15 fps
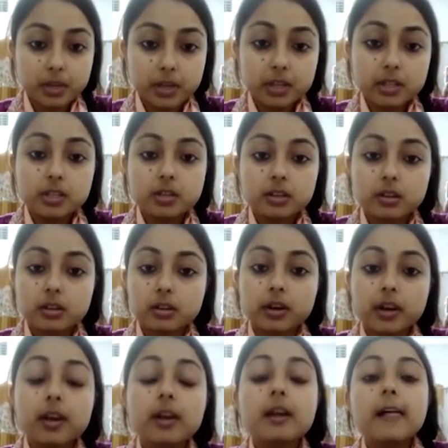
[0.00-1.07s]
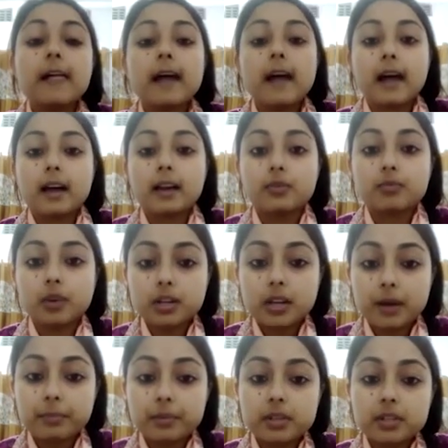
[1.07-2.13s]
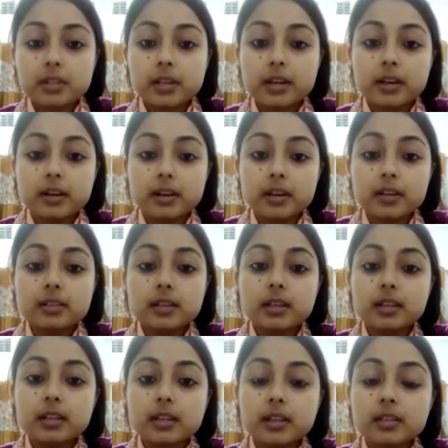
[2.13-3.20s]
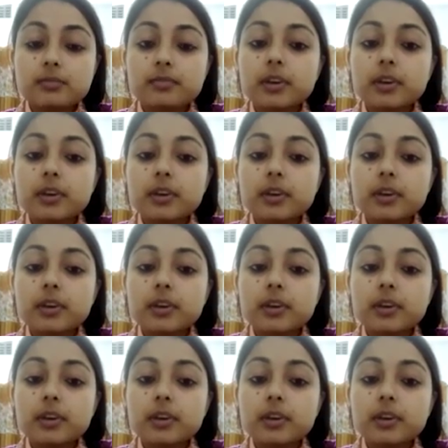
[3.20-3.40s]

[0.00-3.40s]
and what happens here is, in this figure of speech,